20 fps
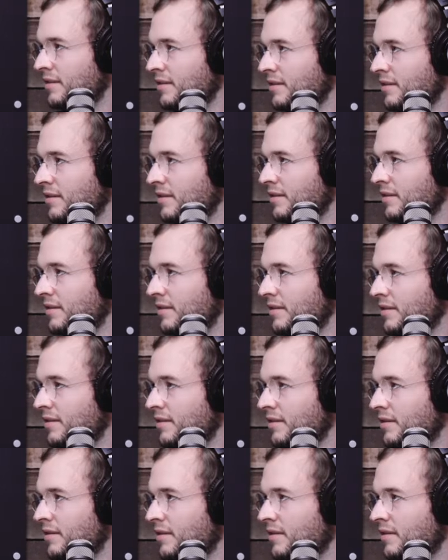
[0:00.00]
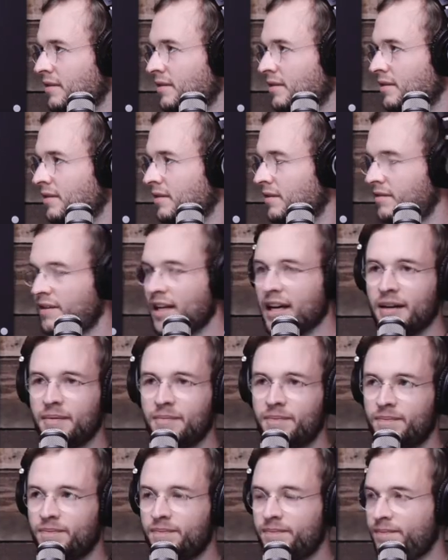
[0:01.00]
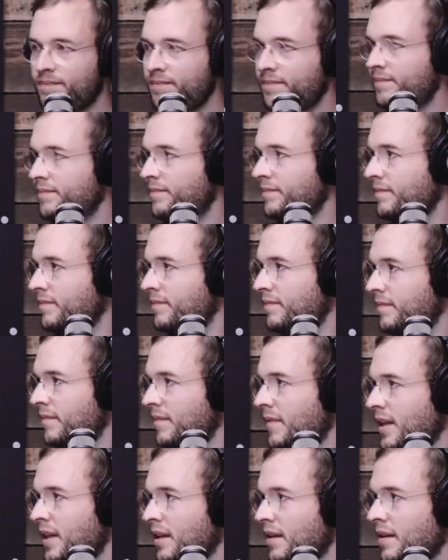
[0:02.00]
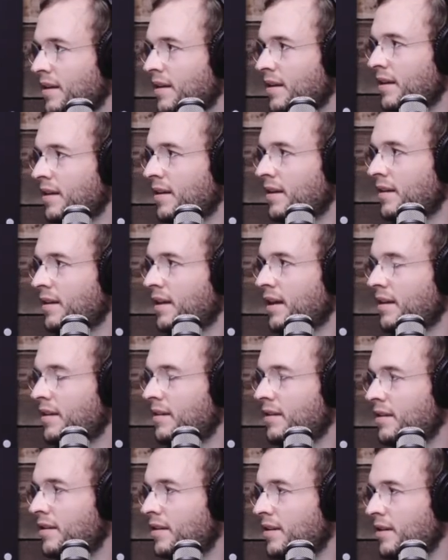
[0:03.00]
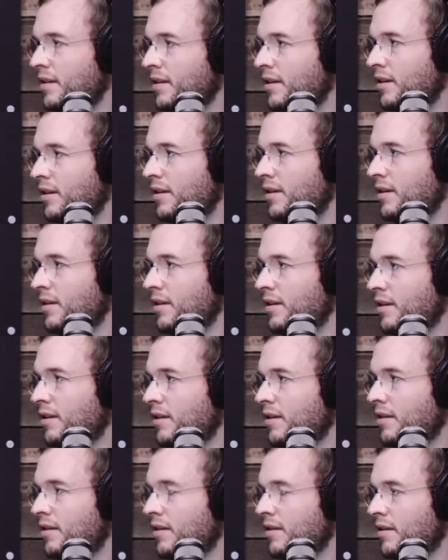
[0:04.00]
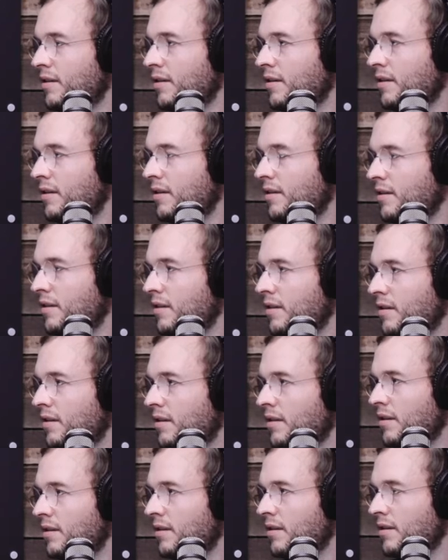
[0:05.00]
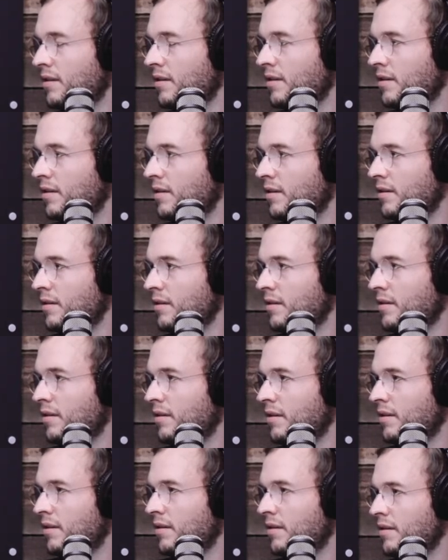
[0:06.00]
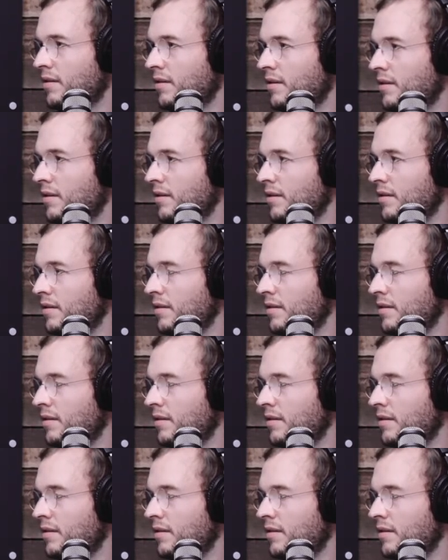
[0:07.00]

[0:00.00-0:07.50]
This person isn't speaking.